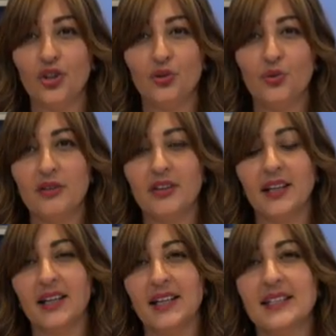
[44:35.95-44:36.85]
to
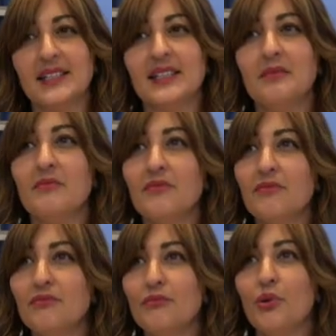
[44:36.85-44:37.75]
even see
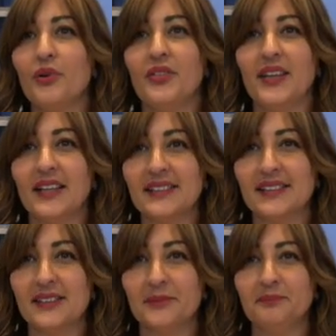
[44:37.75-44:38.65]
more
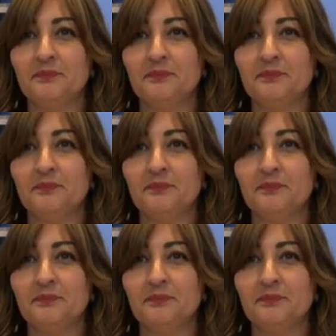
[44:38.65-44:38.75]
things.